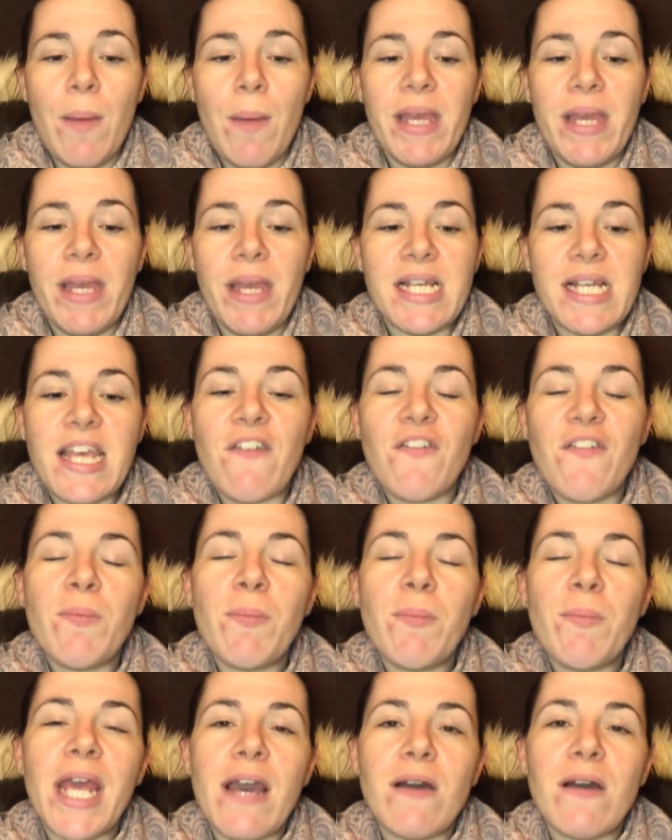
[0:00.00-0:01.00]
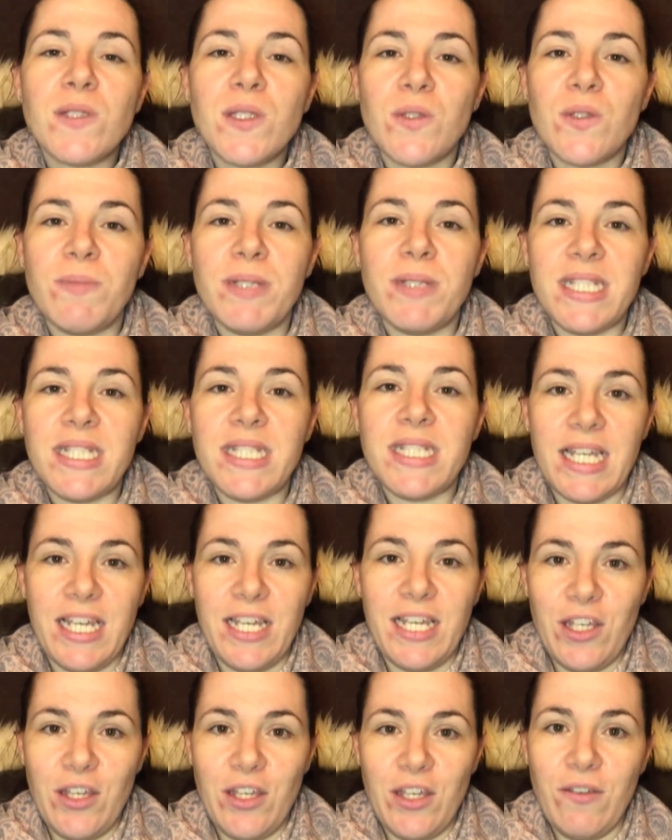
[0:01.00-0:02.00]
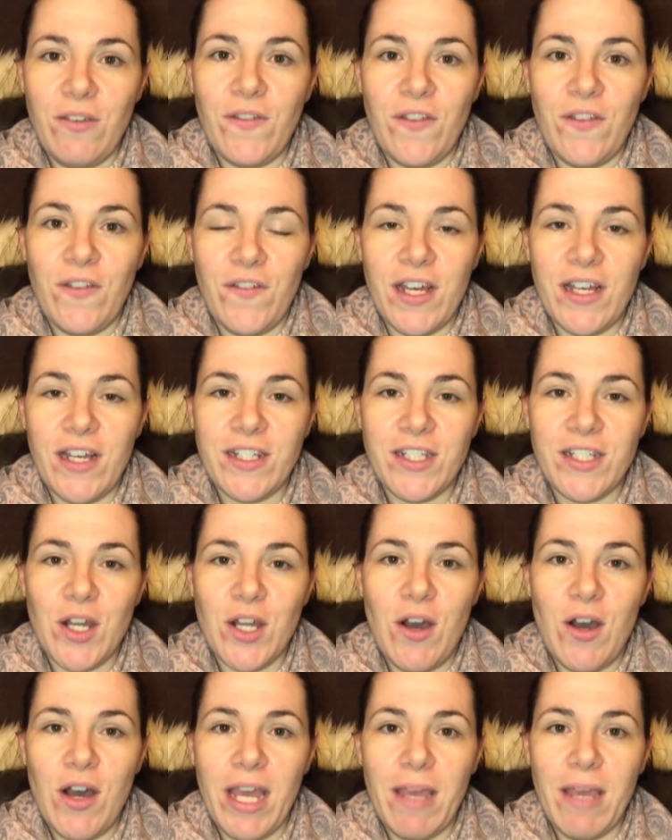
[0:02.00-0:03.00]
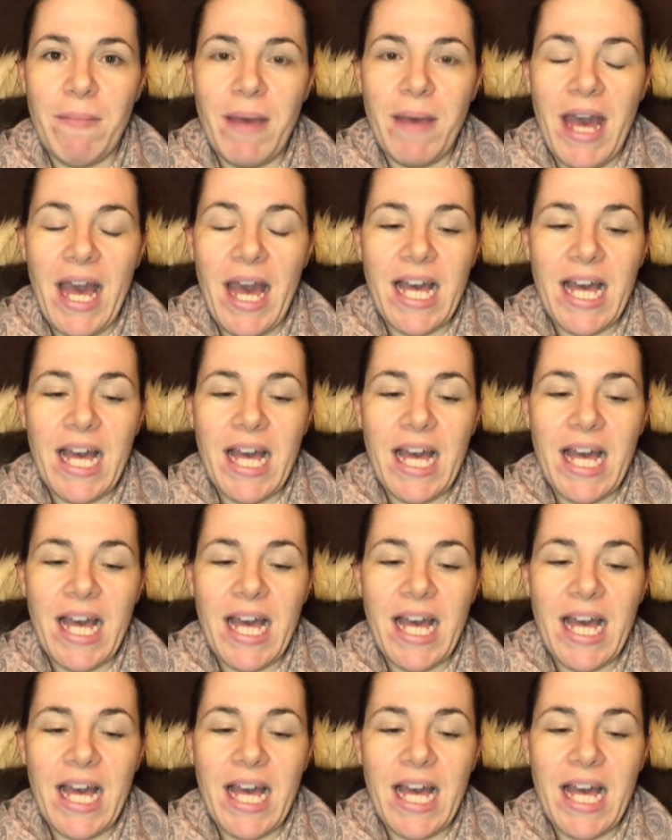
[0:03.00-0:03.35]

because everybody else will be seeing you for the first time.